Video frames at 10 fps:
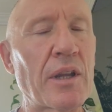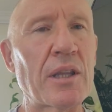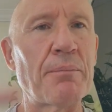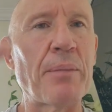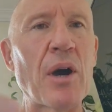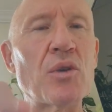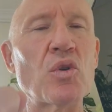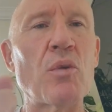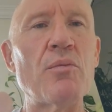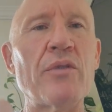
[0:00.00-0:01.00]
and the bones are
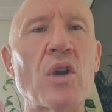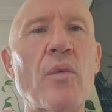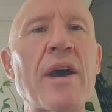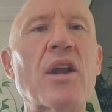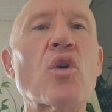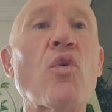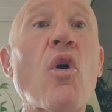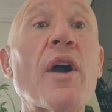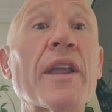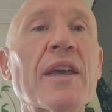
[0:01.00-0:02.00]
all moving around and
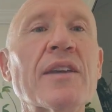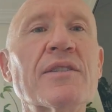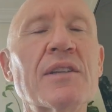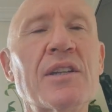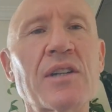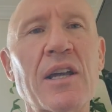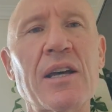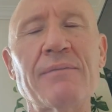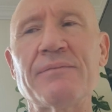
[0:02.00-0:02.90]
grinding against each other.